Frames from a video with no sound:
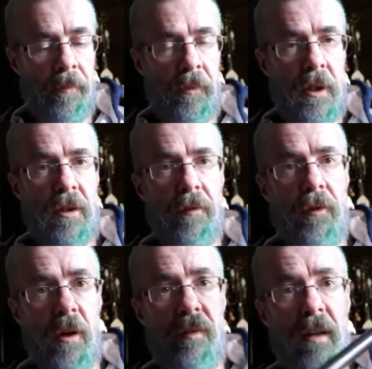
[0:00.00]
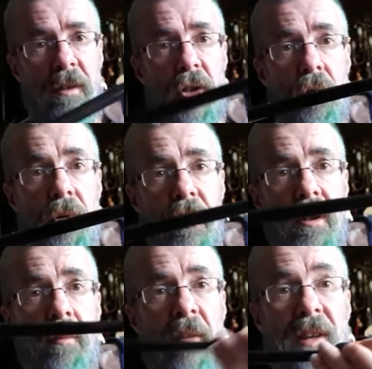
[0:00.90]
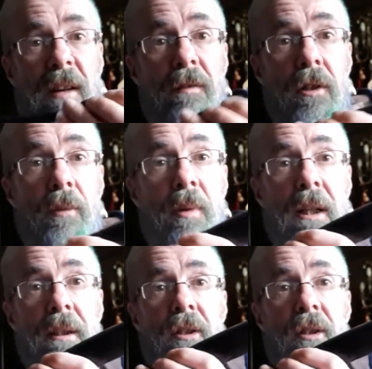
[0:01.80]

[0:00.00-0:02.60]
These are 45 years old. This is my very first practice